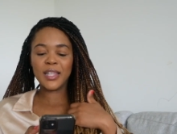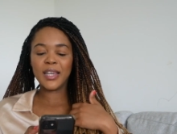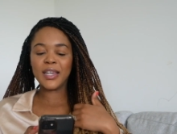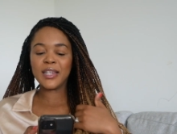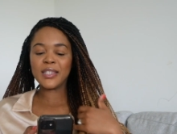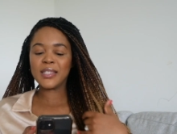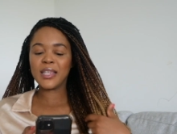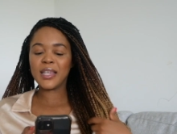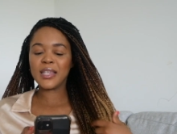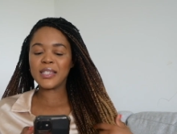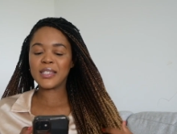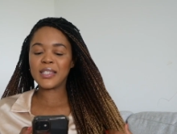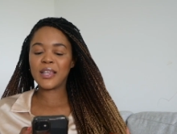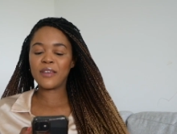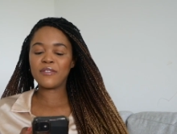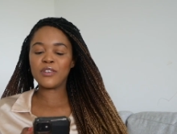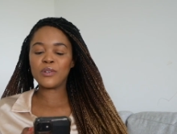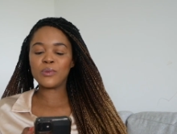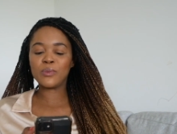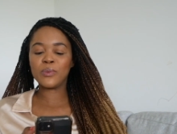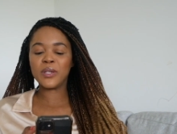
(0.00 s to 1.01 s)
they're saying
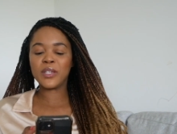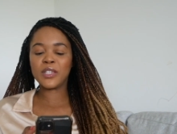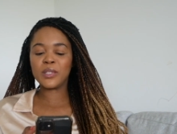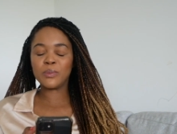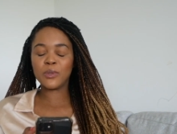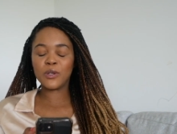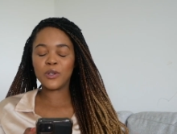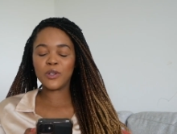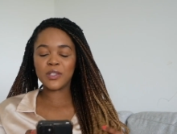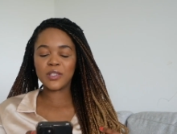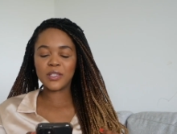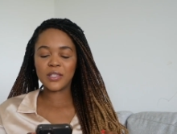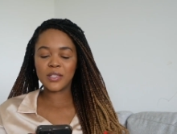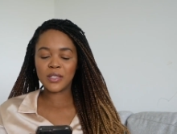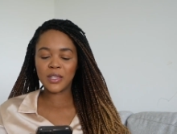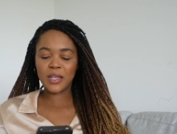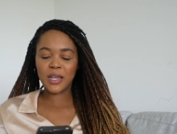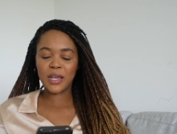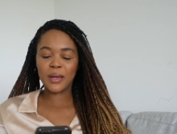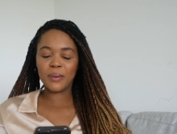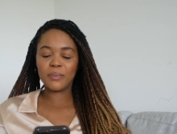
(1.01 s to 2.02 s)
seven weeks because
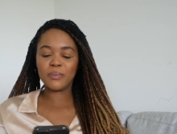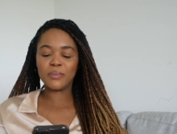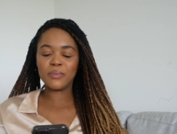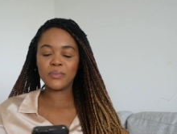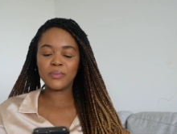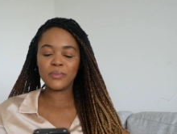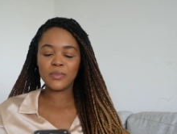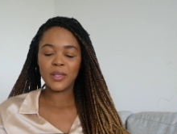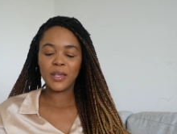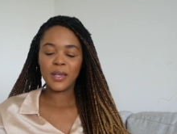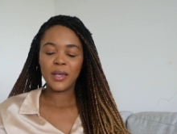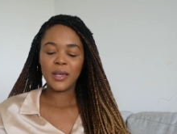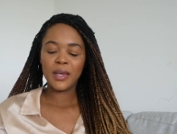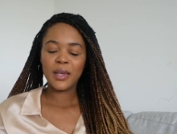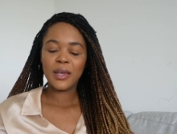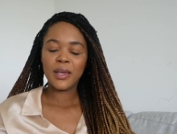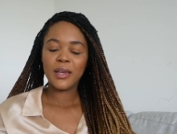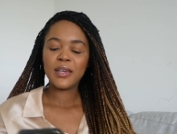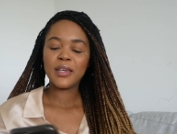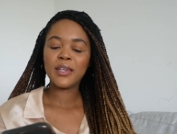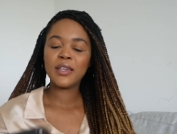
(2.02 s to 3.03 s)
um,
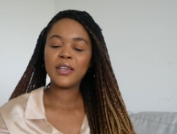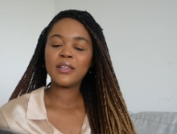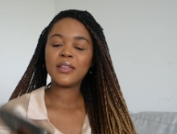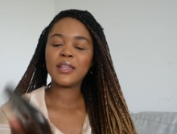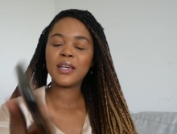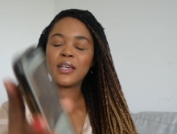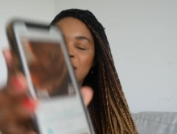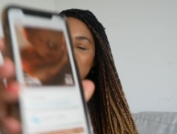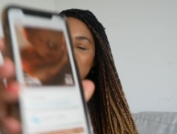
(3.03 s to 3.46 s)
here they